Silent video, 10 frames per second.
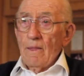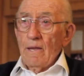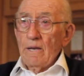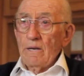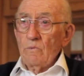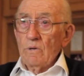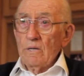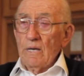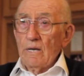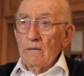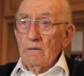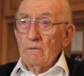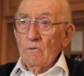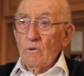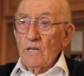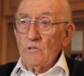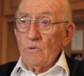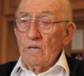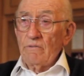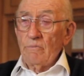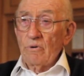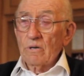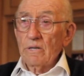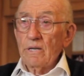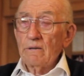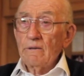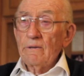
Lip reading: And he went down, graduated from Berkeley,